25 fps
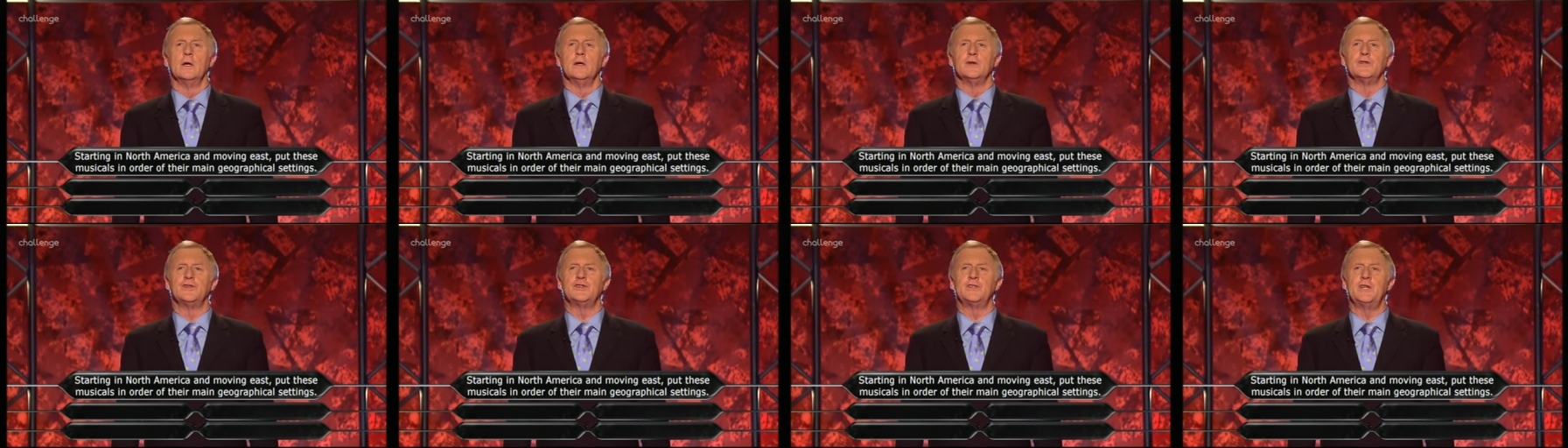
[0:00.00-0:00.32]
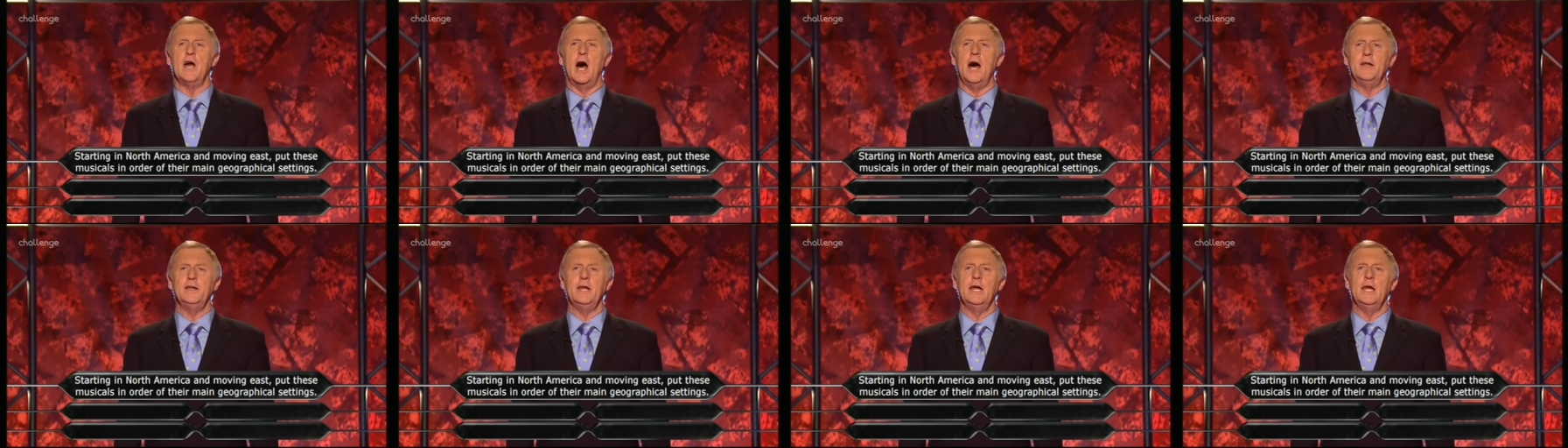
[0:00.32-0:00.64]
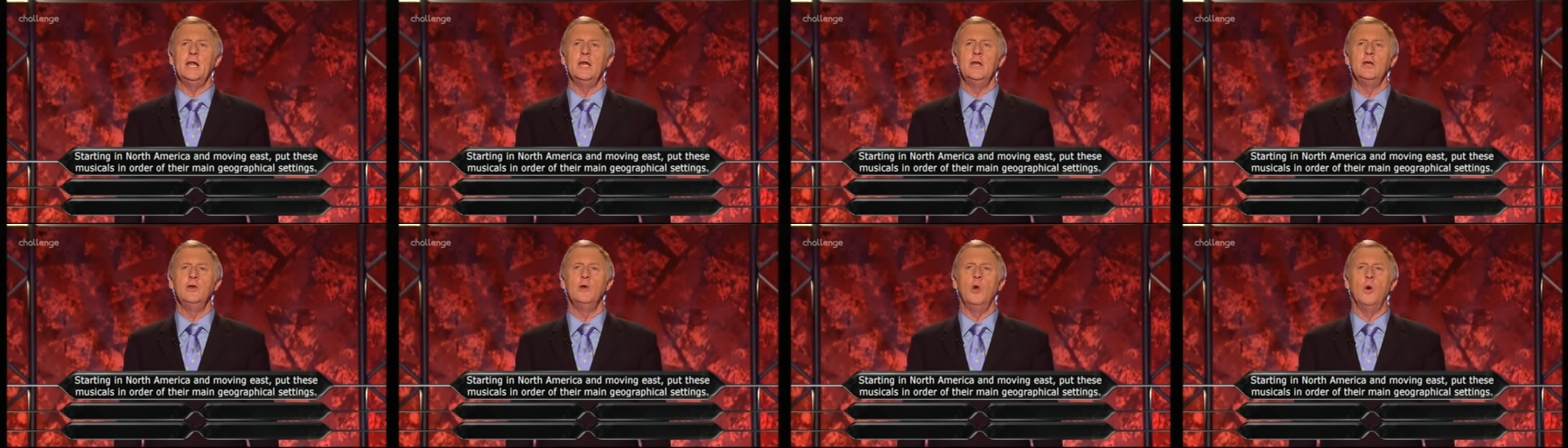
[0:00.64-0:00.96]

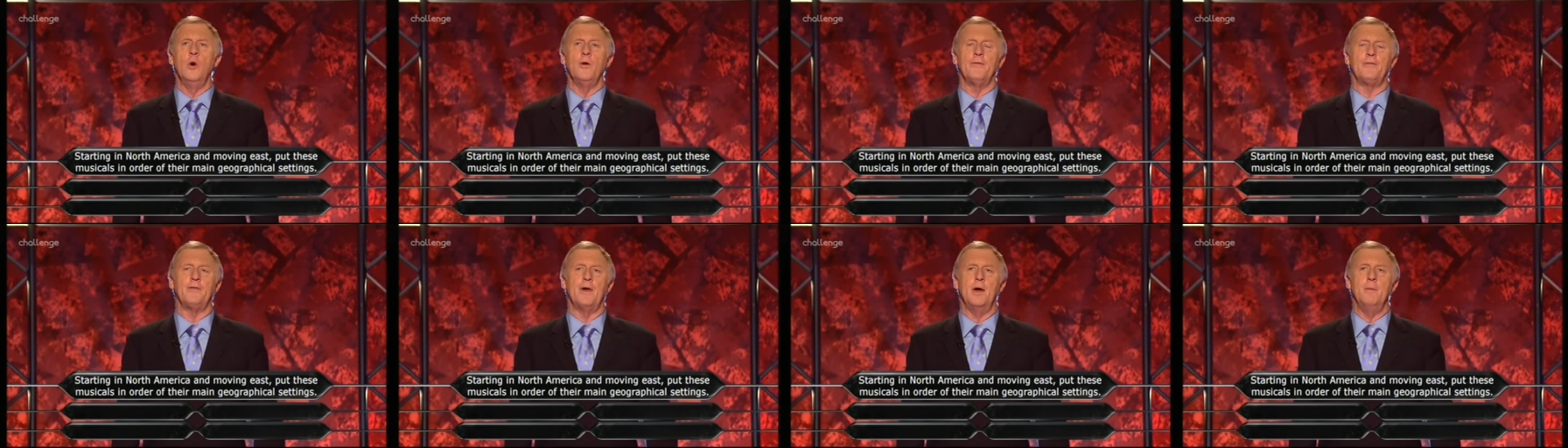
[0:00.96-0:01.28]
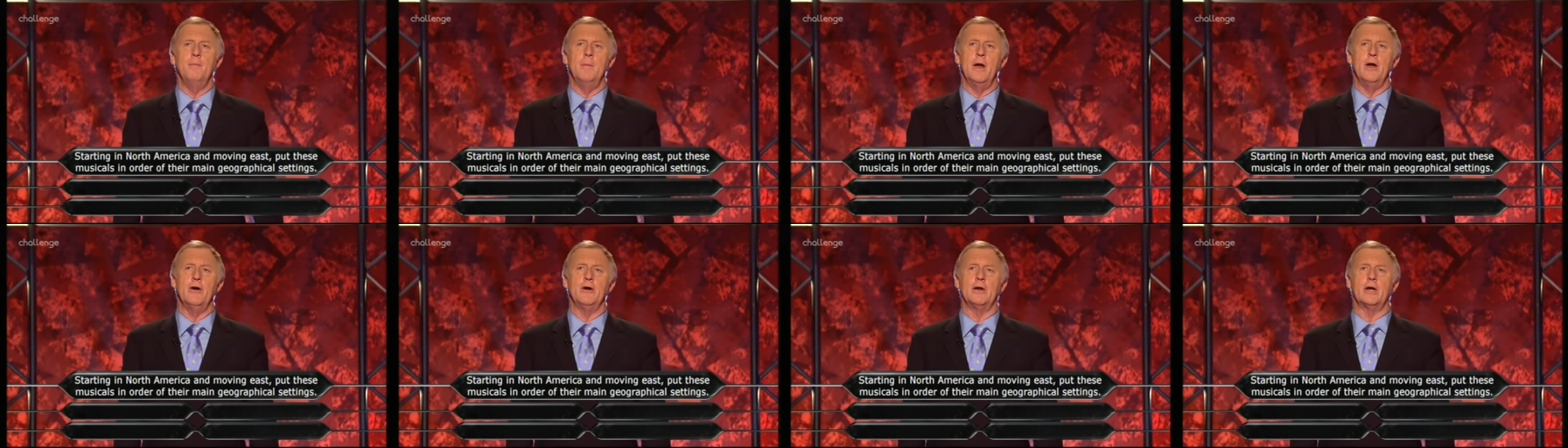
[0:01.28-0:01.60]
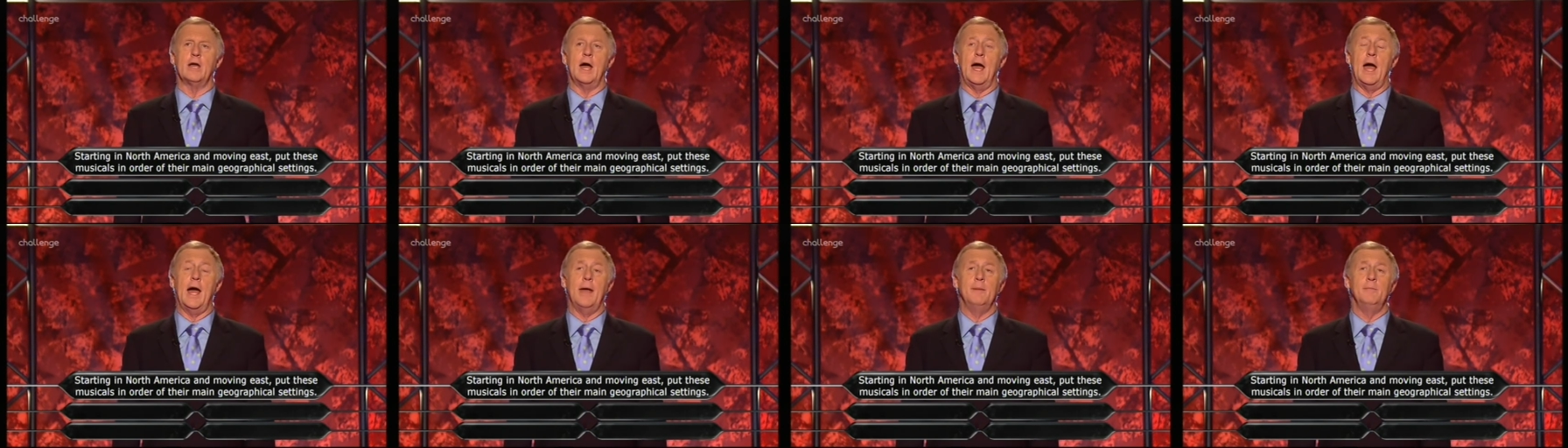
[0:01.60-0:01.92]
Starting in North
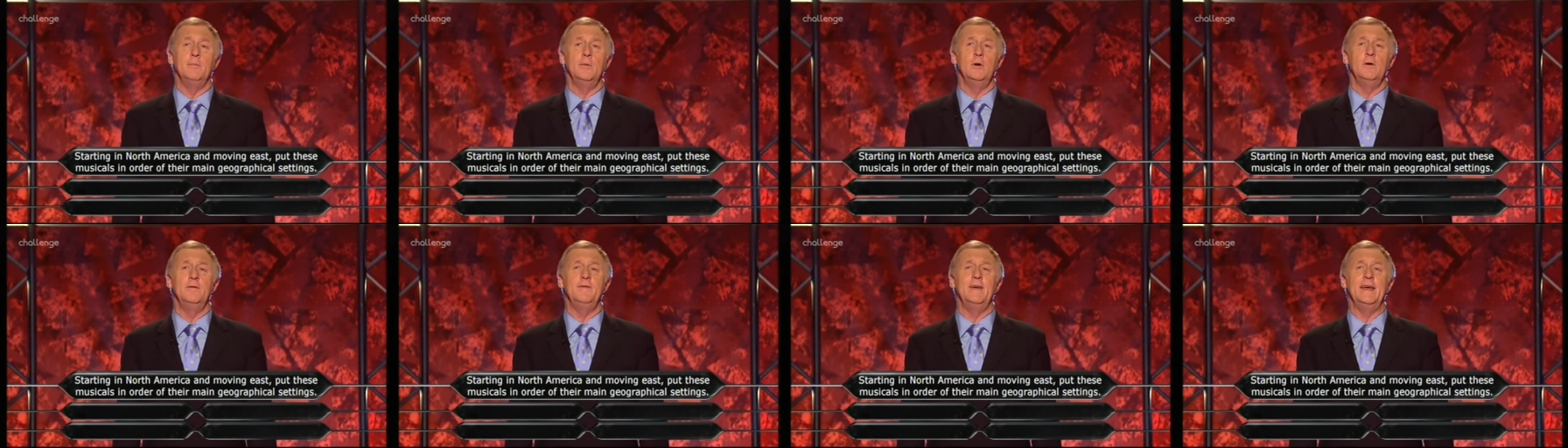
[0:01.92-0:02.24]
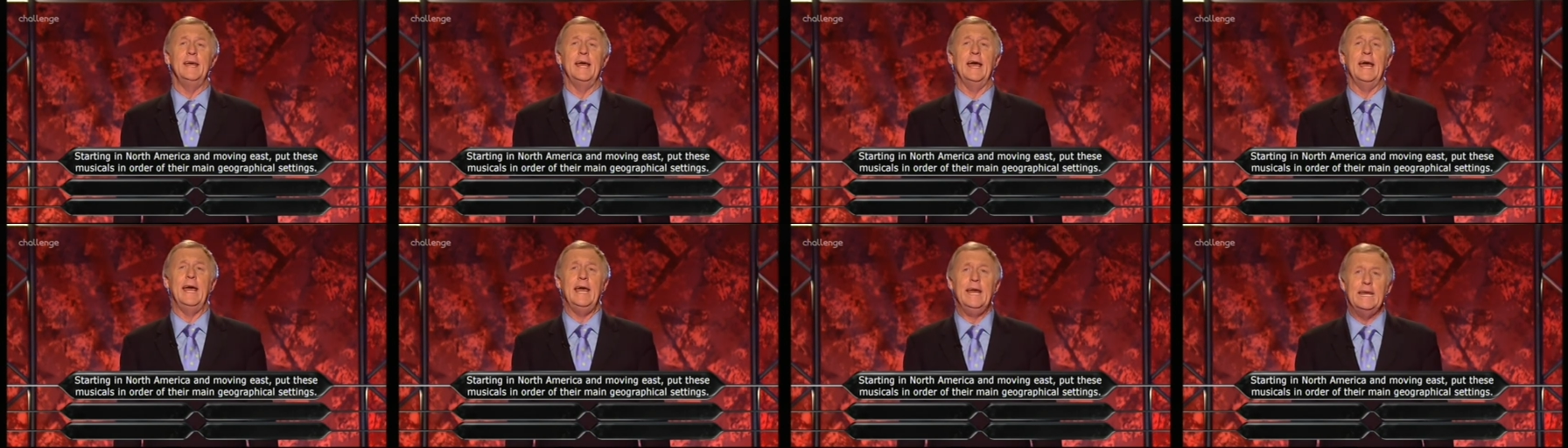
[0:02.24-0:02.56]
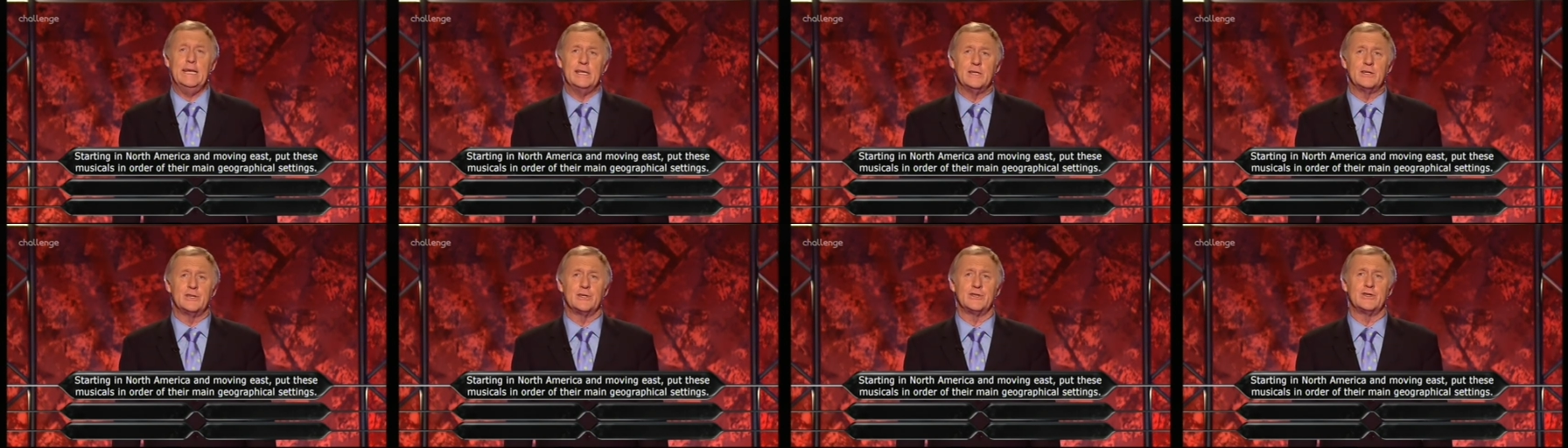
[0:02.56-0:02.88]
America and moving
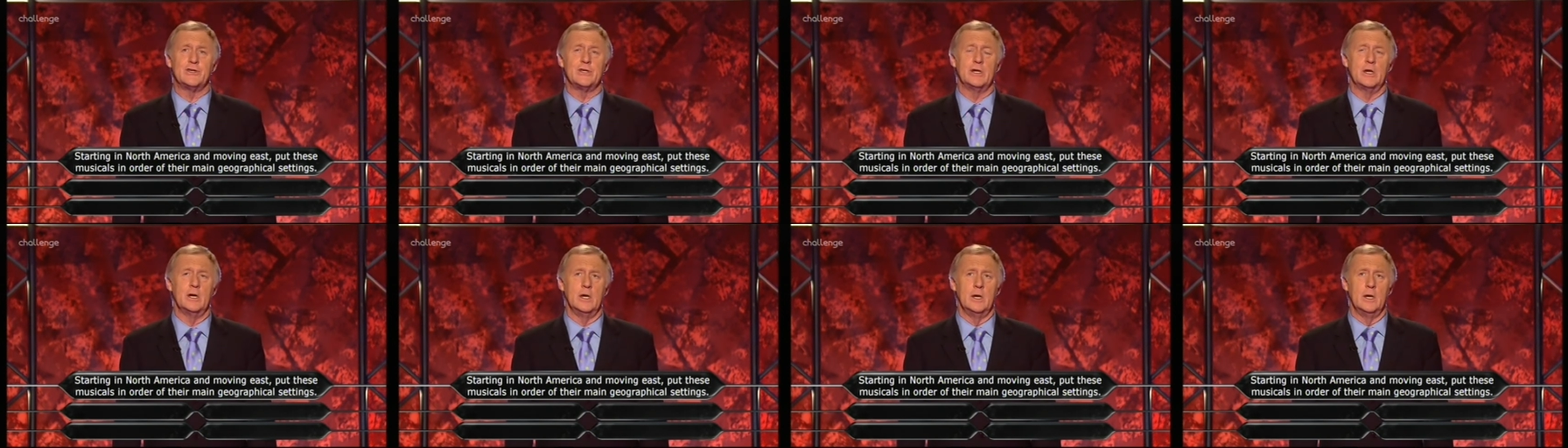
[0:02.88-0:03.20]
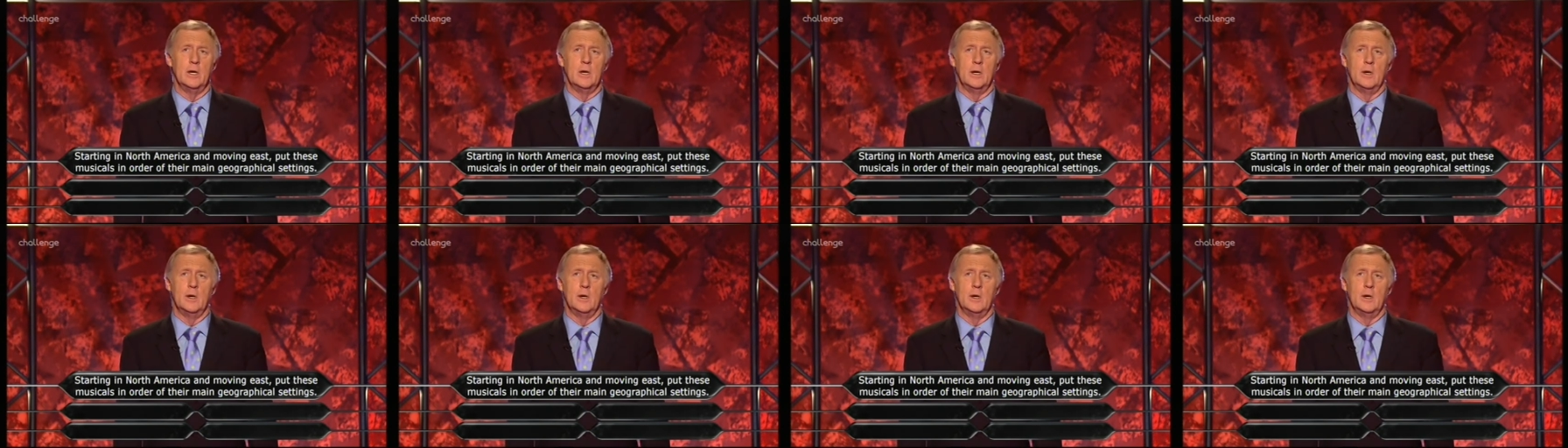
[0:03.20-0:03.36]
east,